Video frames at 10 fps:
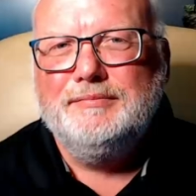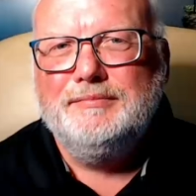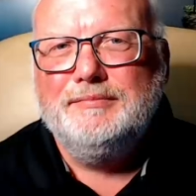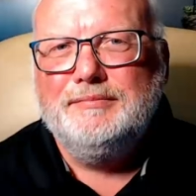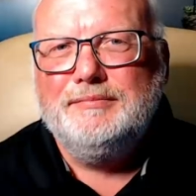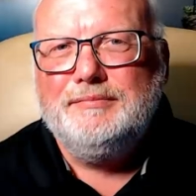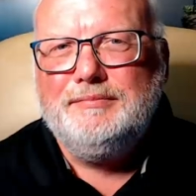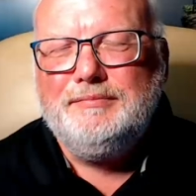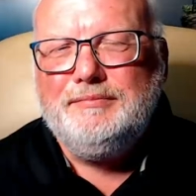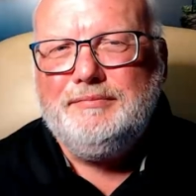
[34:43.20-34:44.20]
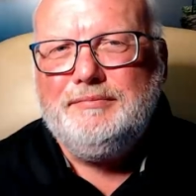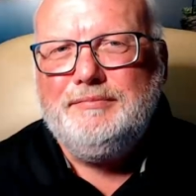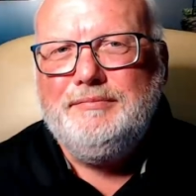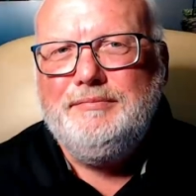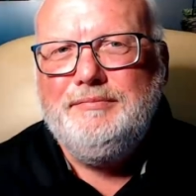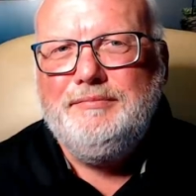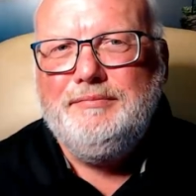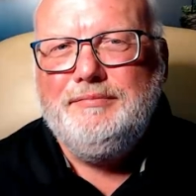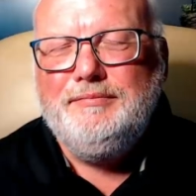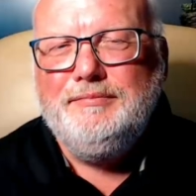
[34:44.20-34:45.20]

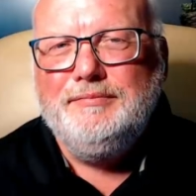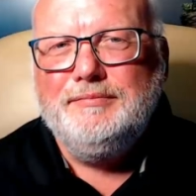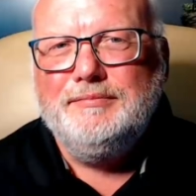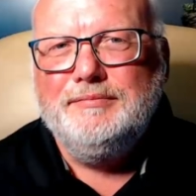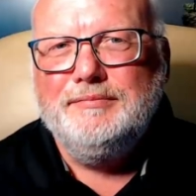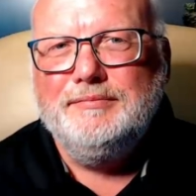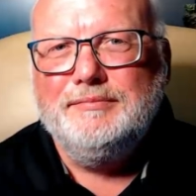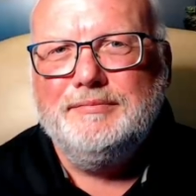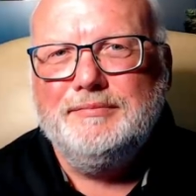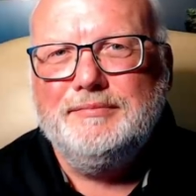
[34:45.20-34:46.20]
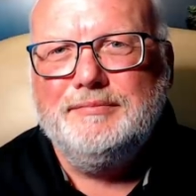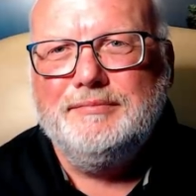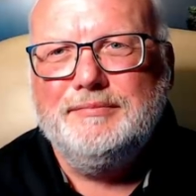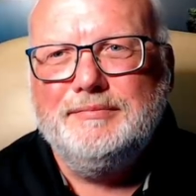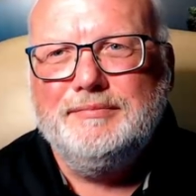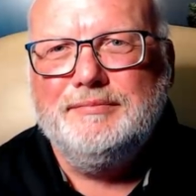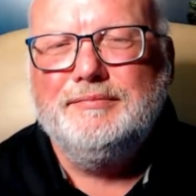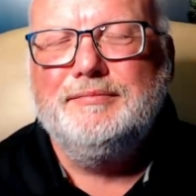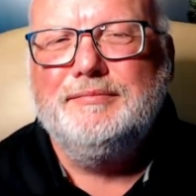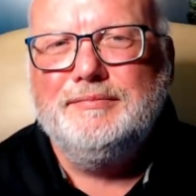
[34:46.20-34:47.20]

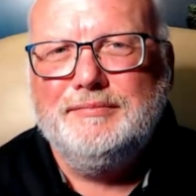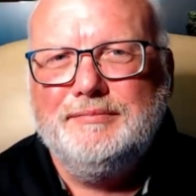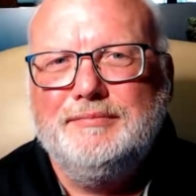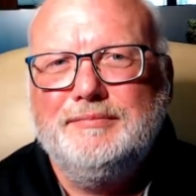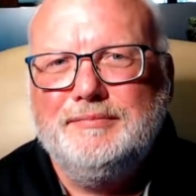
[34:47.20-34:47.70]
(not speaking)